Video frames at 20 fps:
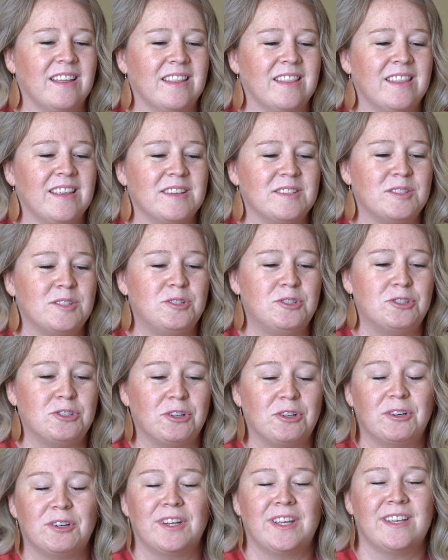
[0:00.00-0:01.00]
this
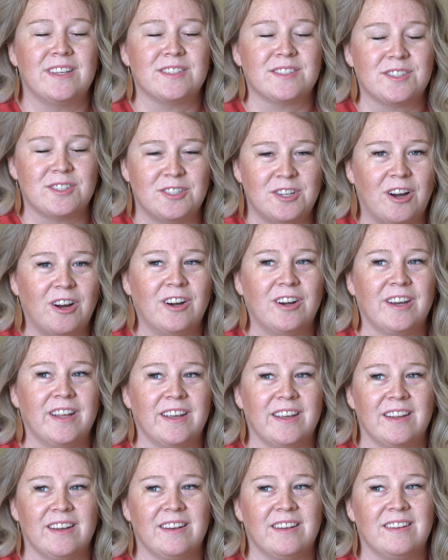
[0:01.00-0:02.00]
journey
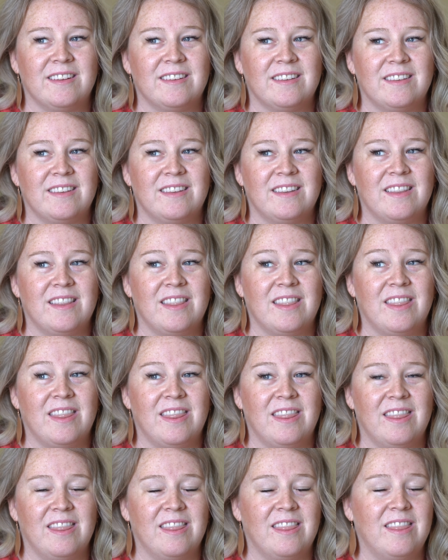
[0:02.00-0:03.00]
started
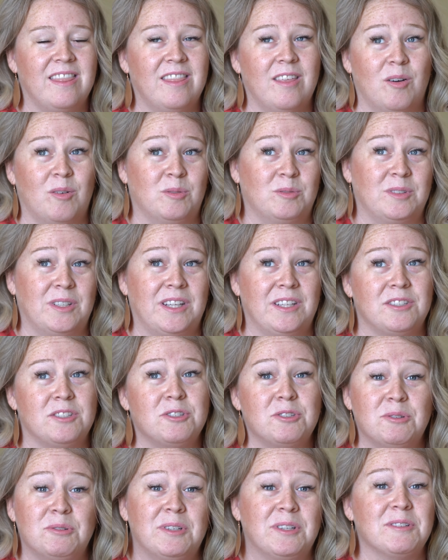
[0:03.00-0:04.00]
only
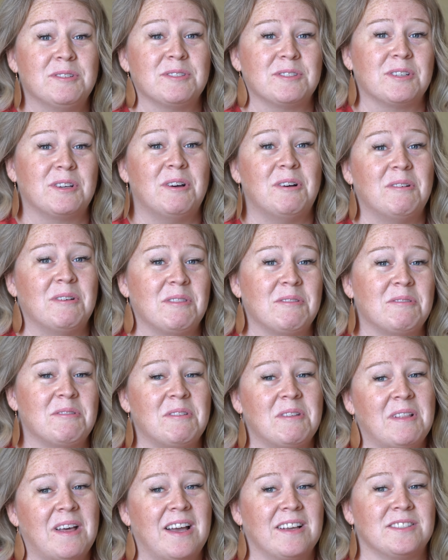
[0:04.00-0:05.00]
2 years ago, and through
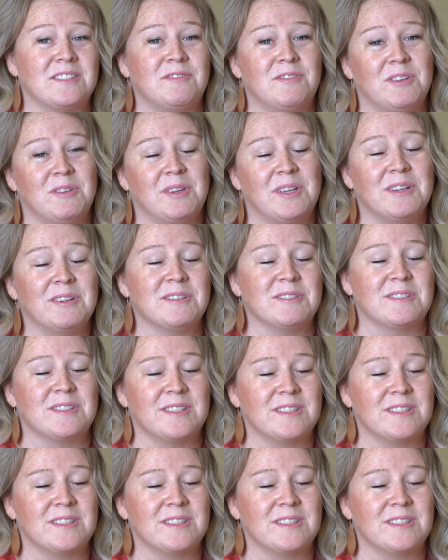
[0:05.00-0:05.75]
the last few years,